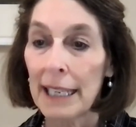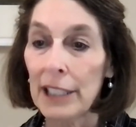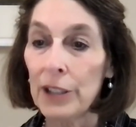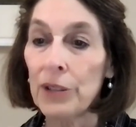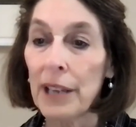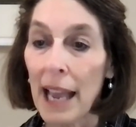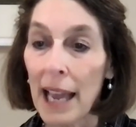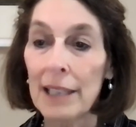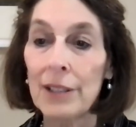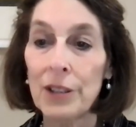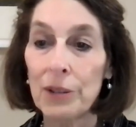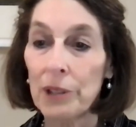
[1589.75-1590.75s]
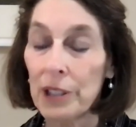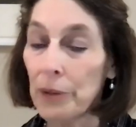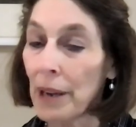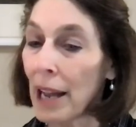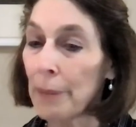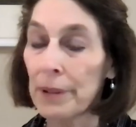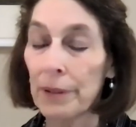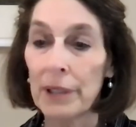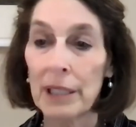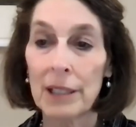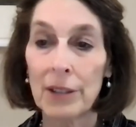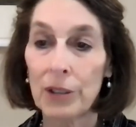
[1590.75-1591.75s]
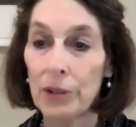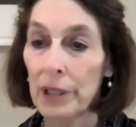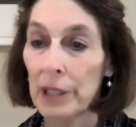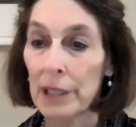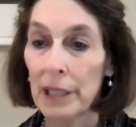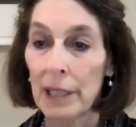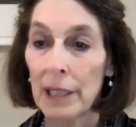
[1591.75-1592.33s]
You can do it. You absolutely can do it.